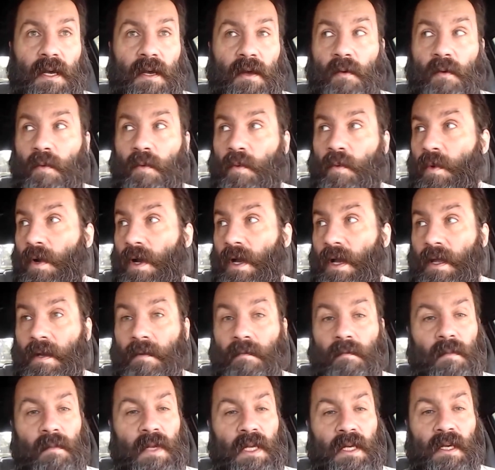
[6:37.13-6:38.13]

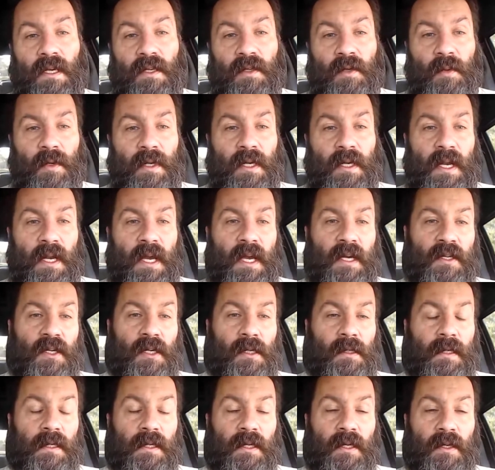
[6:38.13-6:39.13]
One, because we can
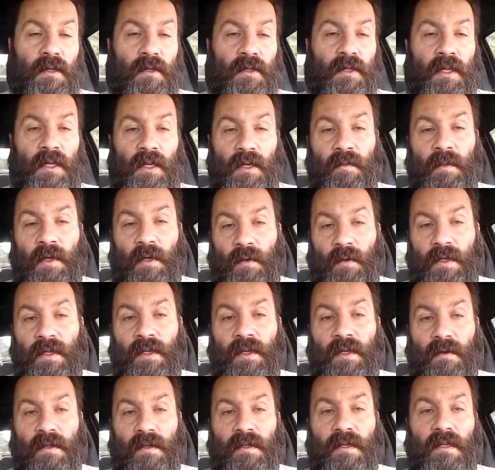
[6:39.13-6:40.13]
actually use the Human
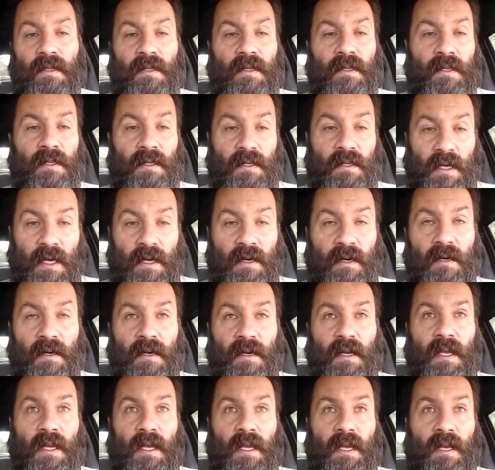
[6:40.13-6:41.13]
Resources Center
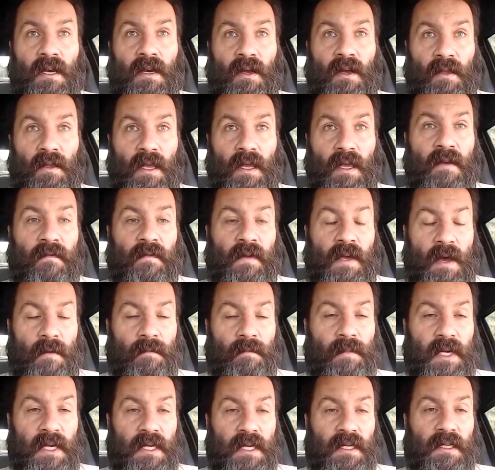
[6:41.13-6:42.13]
in a lot of
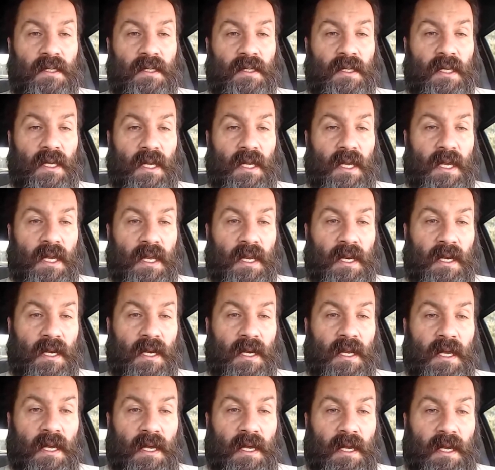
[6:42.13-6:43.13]
companies and
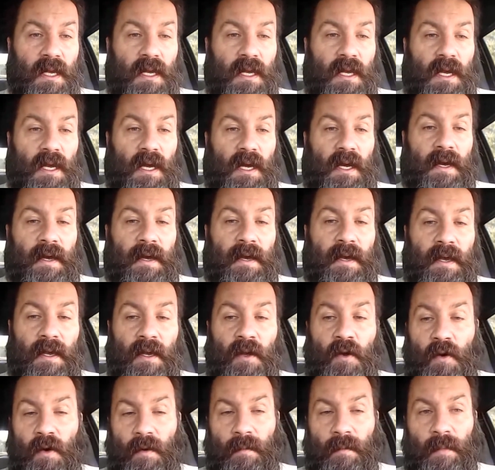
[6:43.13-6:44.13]

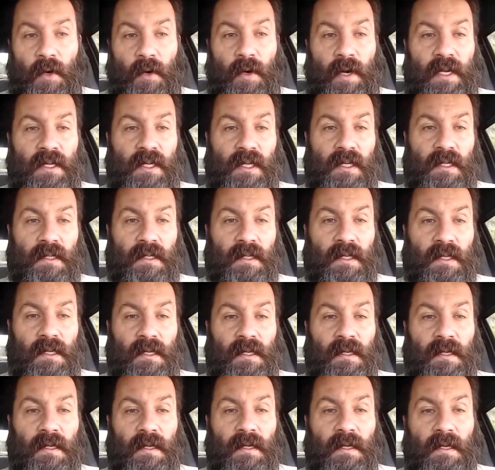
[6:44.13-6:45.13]
corporations
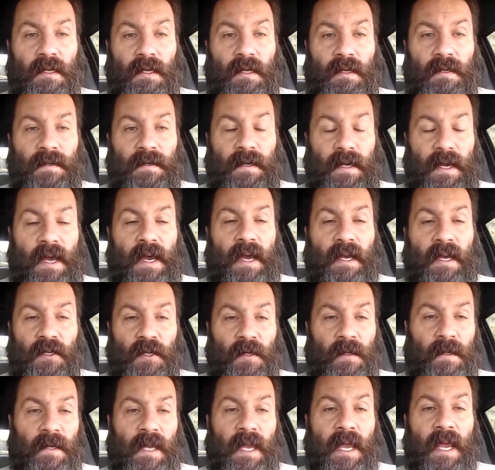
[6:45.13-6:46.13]
to
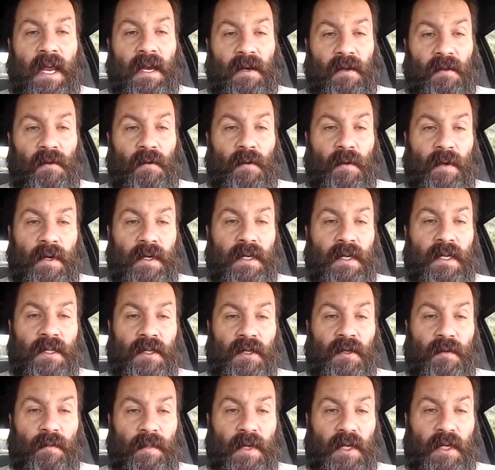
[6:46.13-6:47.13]
actually handle the
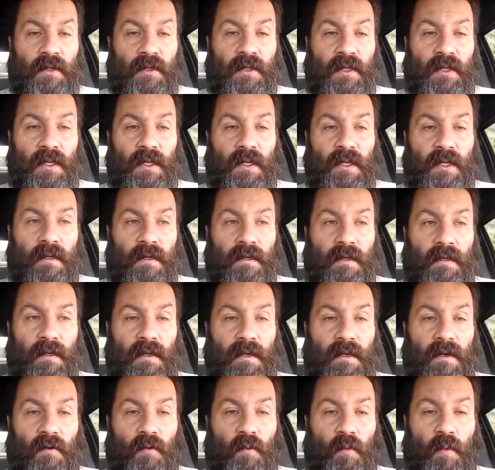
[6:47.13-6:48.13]
redistribution
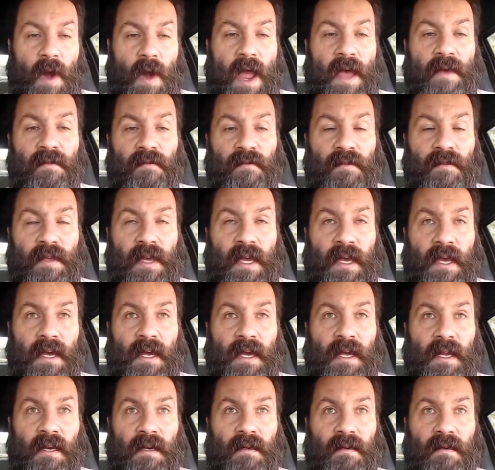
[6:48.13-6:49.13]
rather
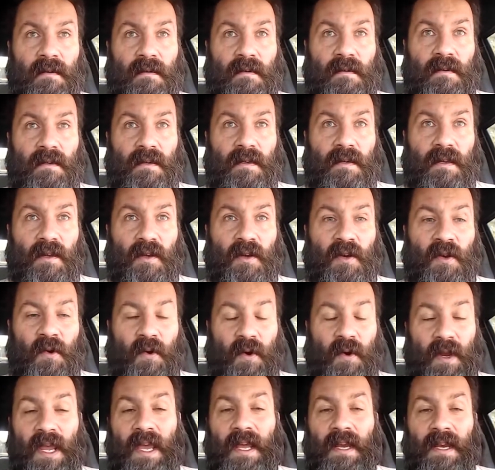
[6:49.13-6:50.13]
than
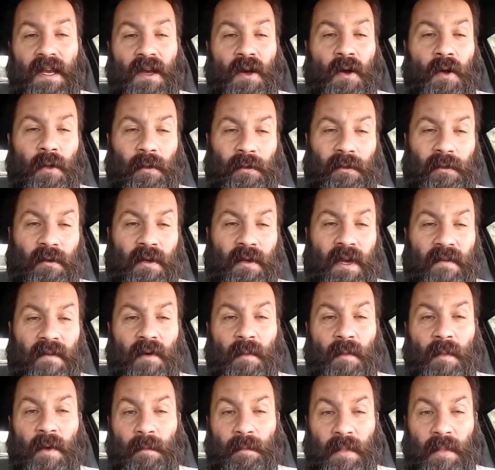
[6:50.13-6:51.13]
creating a whole new
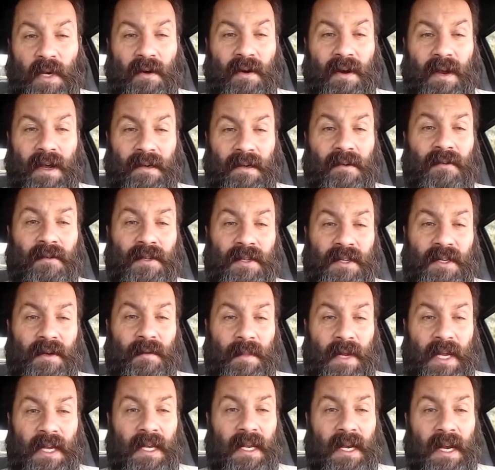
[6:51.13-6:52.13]
government bureaucracy to
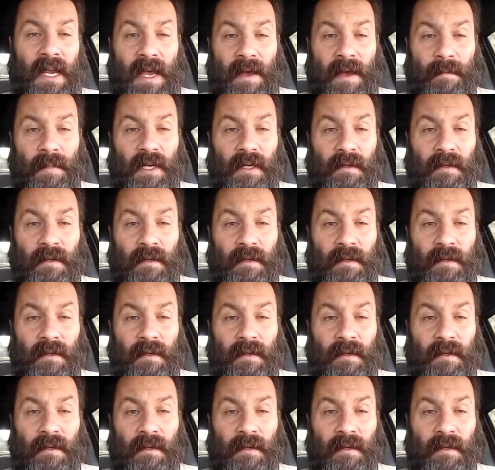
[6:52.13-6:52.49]
make it happen.